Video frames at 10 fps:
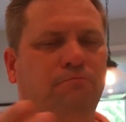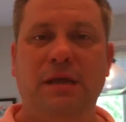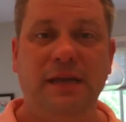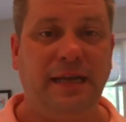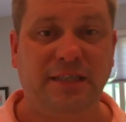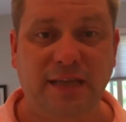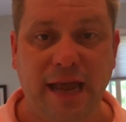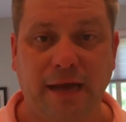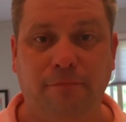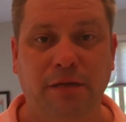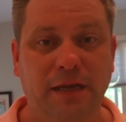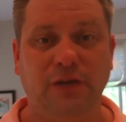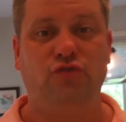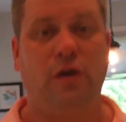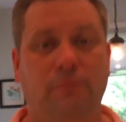Midnight snack,
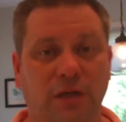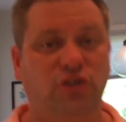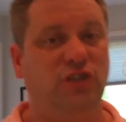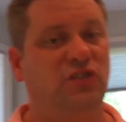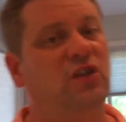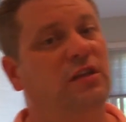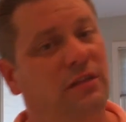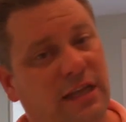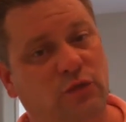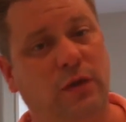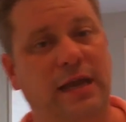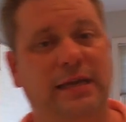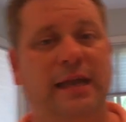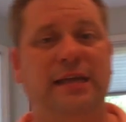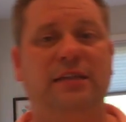midnight drunk munchies. That's what I
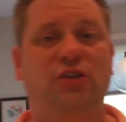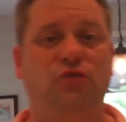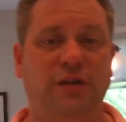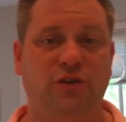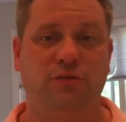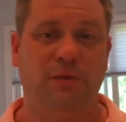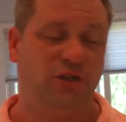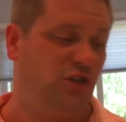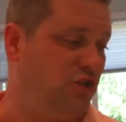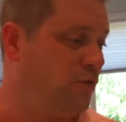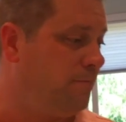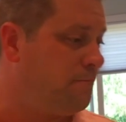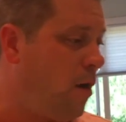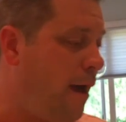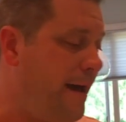get. I get the drinker's munchies.
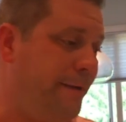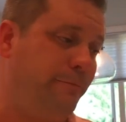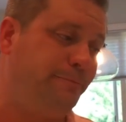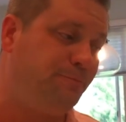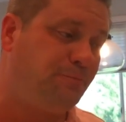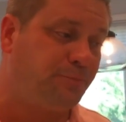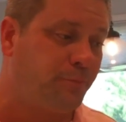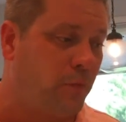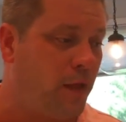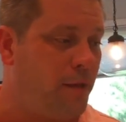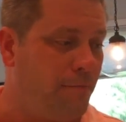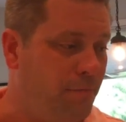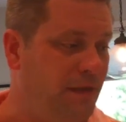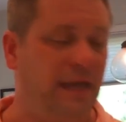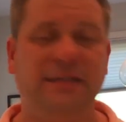And
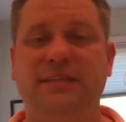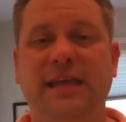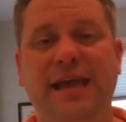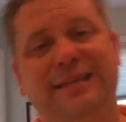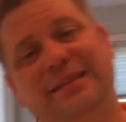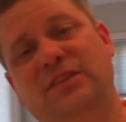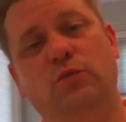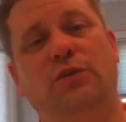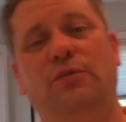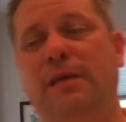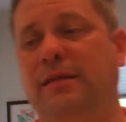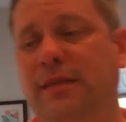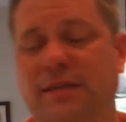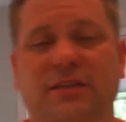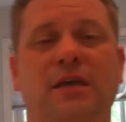midnight snack, this is when you make
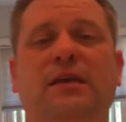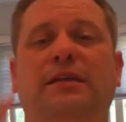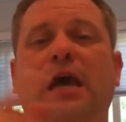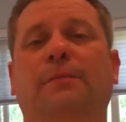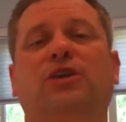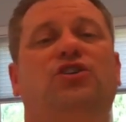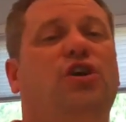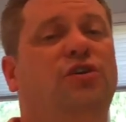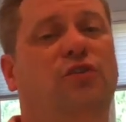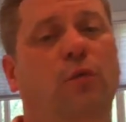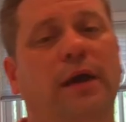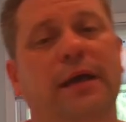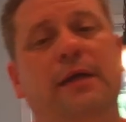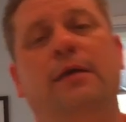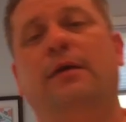these. Now I'm going to show you the
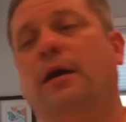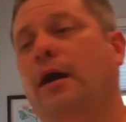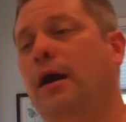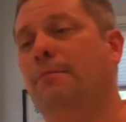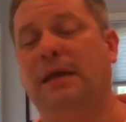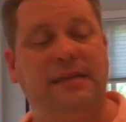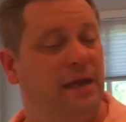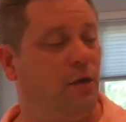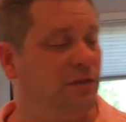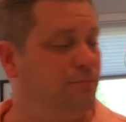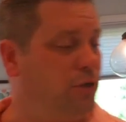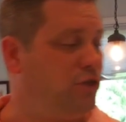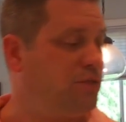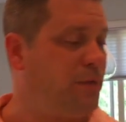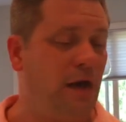way. My dad always put
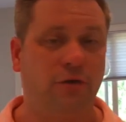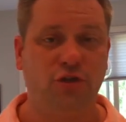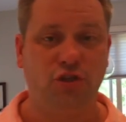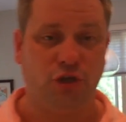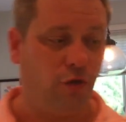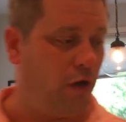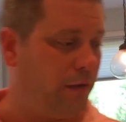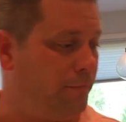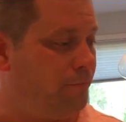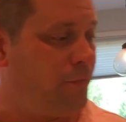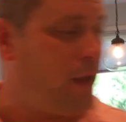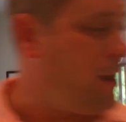just powdered sugar on them.